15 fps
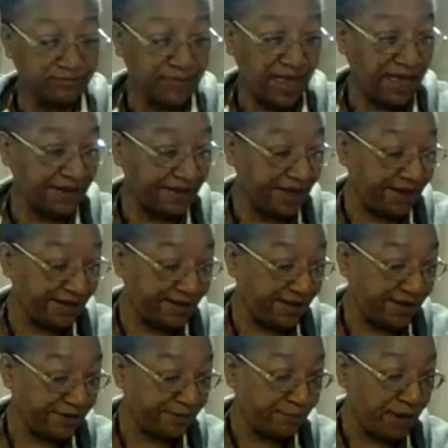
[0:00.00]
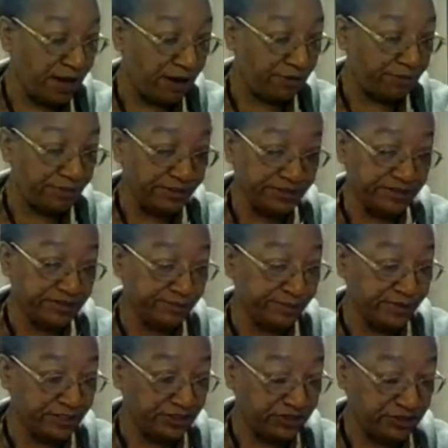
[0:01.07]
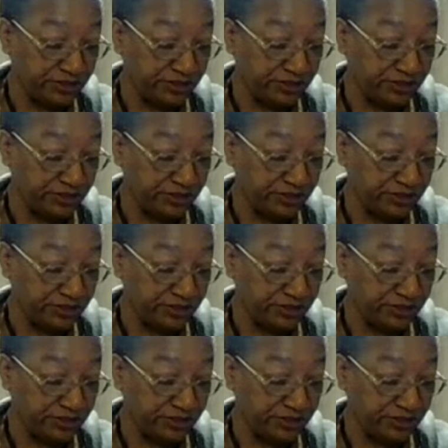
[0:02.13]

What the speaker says: I can't count them all, but it's a bunch